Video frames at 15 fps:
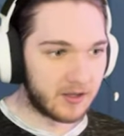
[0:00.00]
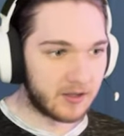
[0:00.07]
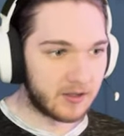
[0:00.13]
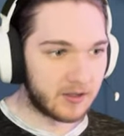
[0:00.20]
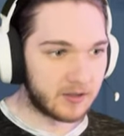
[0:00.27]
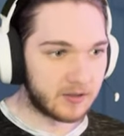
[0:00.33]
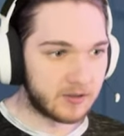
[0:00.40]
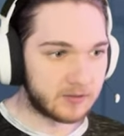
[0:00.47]

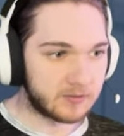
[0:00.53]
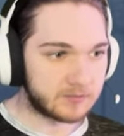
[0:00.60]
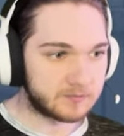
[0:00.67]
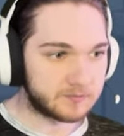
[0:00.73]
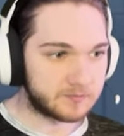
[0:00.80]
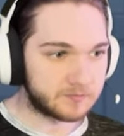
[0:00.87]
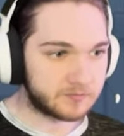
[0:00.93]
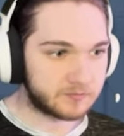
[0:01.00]

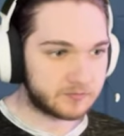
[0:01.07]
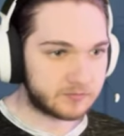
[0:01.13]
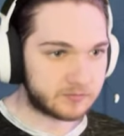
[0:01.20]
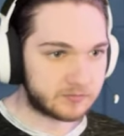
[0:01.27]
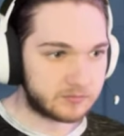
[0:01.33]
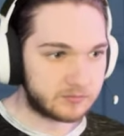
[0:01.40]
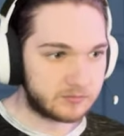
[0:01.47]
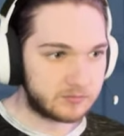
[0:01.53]
Easy! Yes!
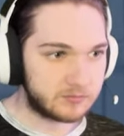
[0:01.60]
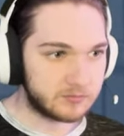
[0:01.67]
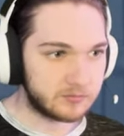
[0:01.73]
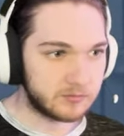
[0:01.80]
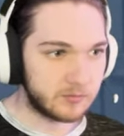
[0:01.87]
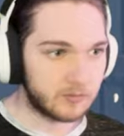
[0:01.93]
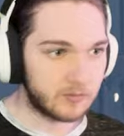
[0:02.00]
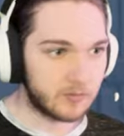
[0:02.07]
Yes!
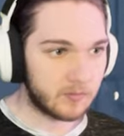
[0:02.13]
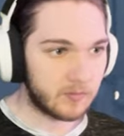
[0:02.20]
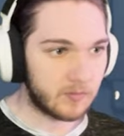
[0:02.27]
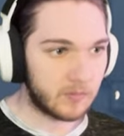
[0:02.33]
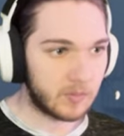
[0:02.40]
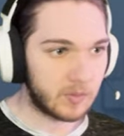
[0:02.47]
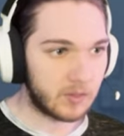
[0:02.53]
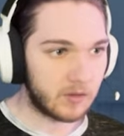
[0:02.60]
Yes!
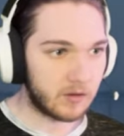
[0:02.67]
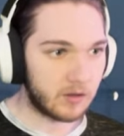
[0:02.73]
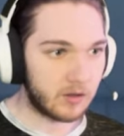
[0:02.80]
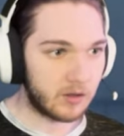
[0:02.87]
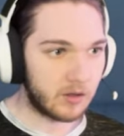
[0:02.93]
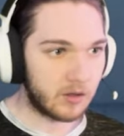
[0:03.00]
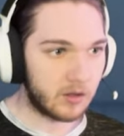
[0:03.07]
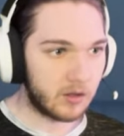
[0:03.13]

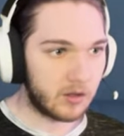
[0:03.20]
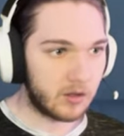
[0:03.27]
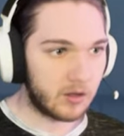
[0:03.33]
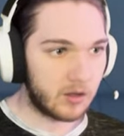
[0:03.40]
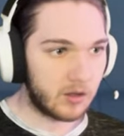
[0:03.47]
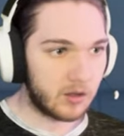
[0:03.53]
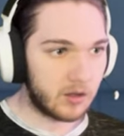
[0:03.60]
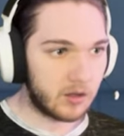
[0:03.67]
Yes!
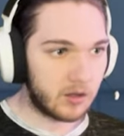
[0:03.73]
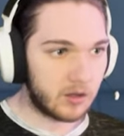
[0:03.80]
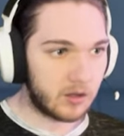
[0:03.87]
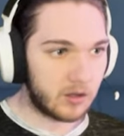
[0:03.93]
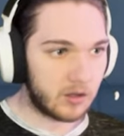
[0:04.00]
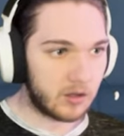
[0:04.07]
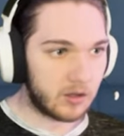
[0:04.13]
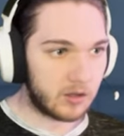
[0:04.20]
Easy! Yes!